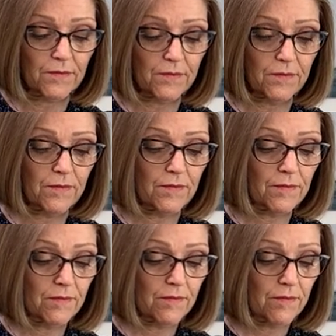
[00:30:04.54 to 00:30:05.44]

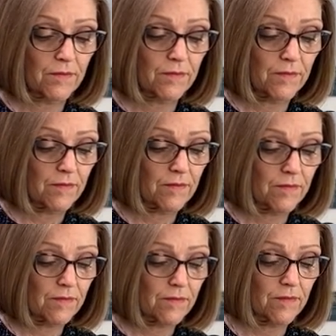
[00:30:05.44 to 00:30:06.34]

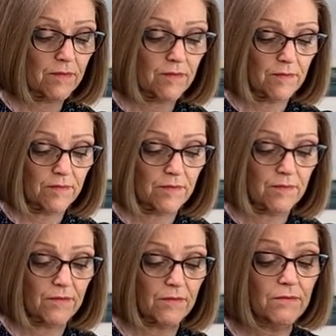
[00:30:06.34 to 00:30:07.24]

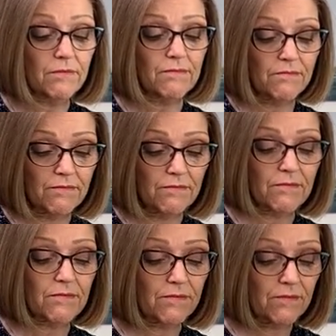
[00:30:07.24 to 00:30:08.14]

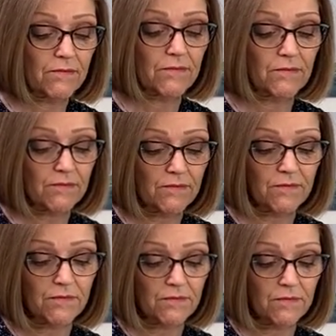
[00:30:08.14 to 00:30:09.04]

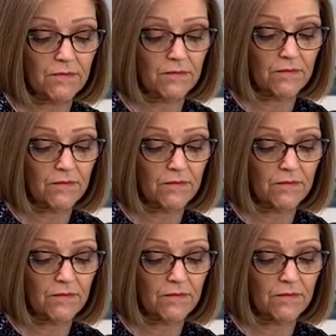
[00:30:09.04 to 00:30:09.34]
The person shown says nothing.